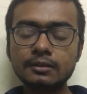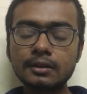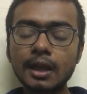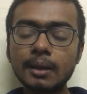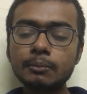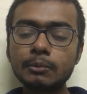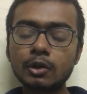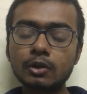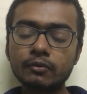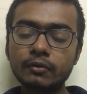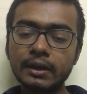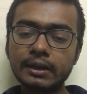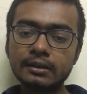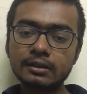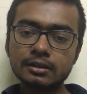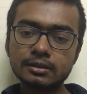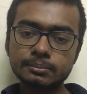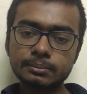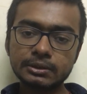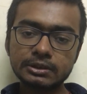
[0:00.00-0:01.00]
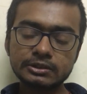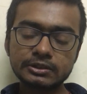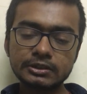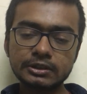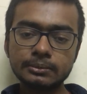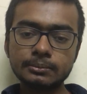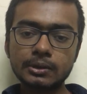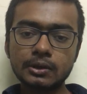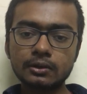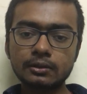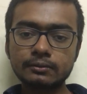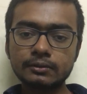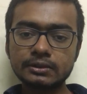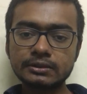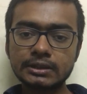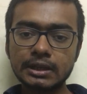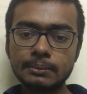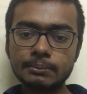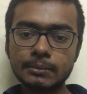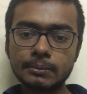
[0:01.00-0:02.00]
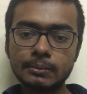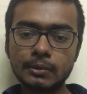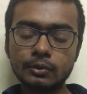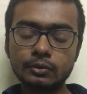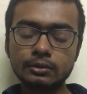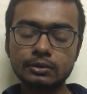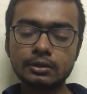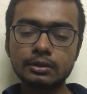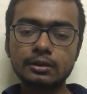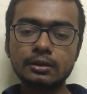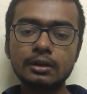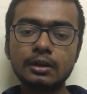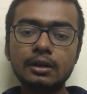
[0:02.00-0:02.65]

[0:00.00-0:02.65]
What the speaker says: time, or why the purchasing power of the same amount